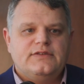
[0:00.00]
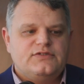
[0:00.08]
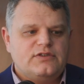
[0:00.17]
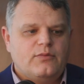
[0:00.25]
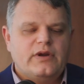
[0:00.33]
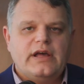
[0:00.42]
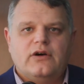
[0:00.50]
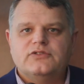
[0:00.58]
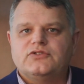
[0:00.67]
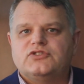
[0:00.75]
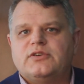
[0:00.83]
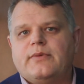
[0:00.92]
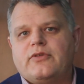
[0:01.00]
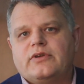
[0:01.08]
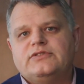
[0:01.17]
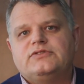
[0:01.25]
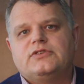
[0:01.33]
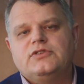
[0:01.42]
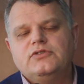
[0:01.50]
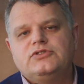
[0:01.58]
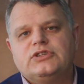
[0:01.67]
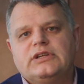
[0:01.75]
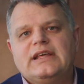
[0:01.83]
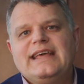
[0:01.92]
someone else or some other
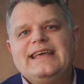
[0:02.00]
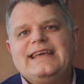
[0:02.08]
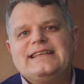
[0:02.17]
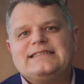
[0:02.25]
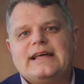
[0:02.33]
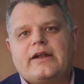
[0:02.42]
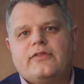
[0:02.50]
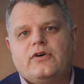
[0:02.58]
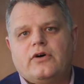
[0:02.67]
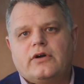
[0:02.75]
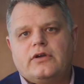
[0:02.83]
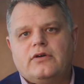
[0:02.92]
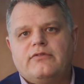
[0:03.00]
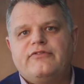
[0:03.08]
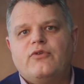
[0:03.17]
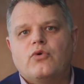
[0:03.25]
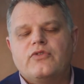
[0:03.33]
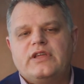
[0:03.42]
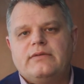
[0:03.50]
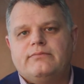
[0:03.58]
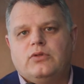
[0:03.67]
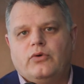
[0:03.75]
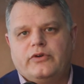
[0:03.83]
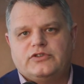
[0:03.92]
institution is not on the hook for the
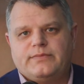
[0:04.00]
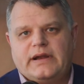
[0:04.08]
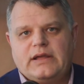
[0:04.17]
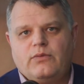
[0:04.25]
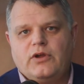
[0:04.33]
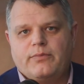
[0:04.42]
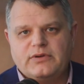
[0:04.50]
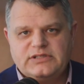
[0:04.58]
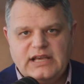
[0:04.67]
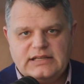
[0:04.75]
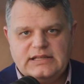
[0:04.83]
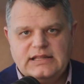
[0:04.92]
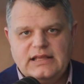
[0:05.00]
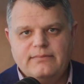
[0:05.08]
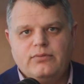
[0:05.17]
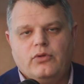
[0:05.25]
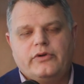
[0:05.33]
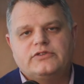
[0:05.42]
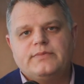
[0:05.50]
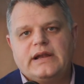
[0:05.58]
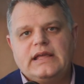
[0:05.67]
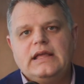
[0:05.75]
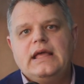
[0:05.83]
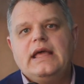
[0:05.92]
employer's money. We are protecting the employer's
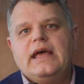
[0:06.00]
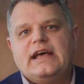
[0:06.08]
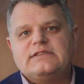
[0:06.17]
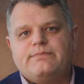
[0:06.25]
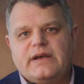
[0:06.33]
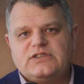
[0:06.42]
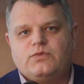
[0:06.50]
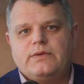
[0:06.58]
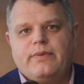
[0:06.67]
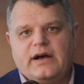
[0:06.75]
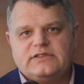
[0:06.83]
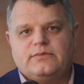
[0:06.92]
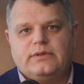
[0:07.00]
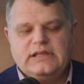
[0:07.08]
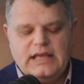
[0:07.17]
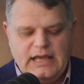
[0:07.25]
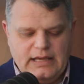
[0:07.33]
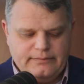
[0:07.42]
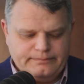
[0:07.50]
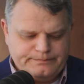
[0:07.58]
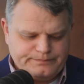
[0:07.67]
money as best we possibly can.